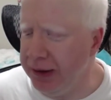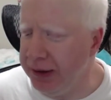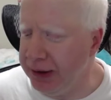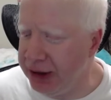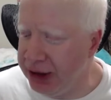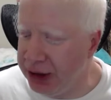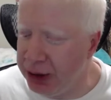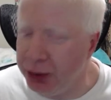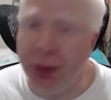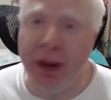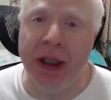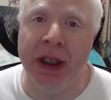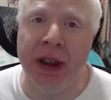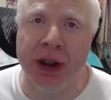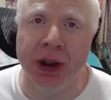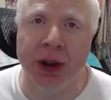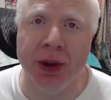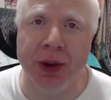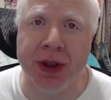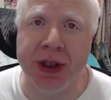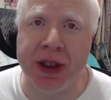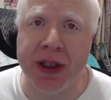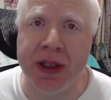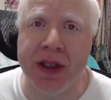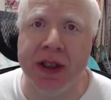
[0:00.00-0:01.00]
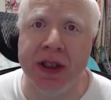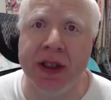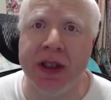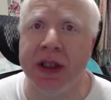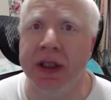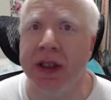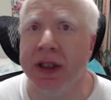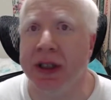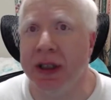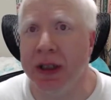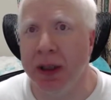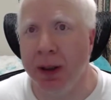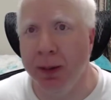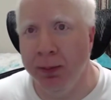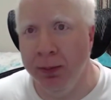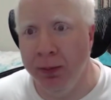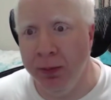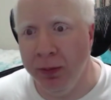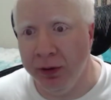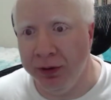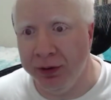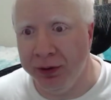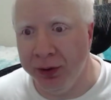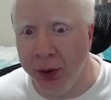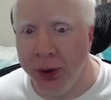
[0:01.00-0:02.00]
sweet juices, some
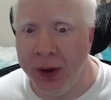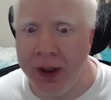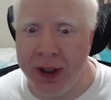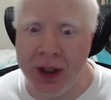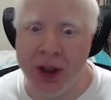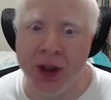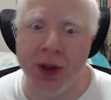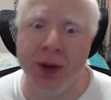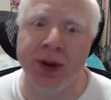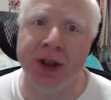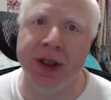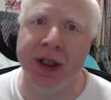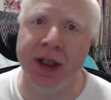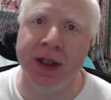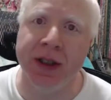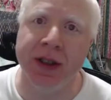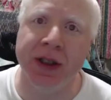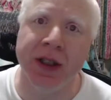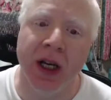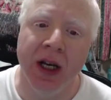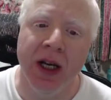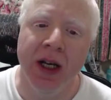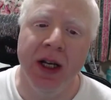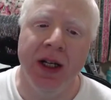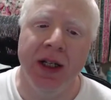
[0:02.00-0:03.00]
fruity juices,